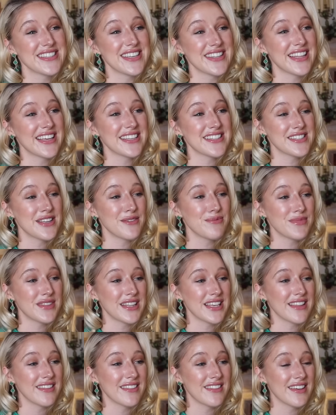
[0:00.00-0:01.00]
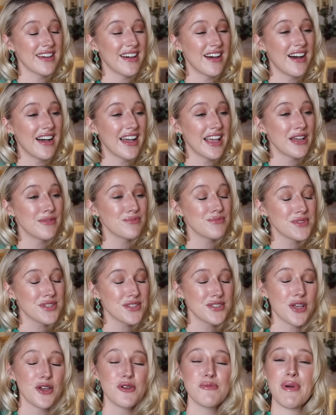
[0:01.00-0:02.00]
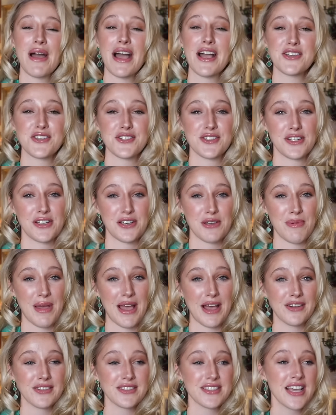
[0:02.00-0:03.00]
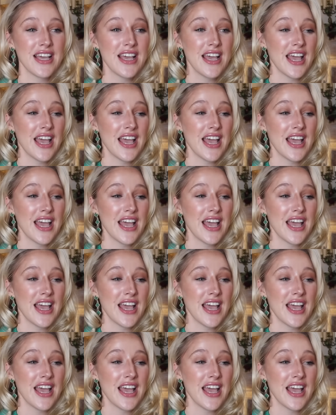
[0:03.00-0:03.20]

And that's something that I am so passionate about,